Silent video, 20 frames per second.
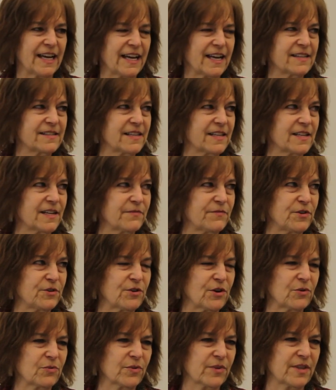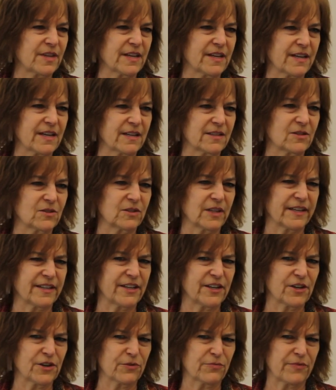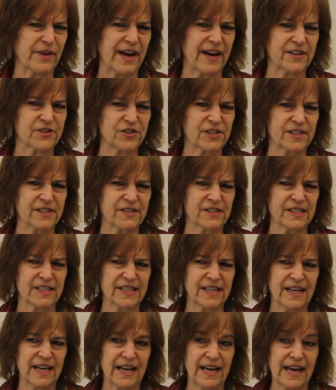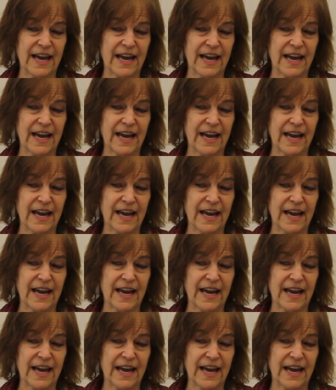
is that if you don't think in a linear fashion,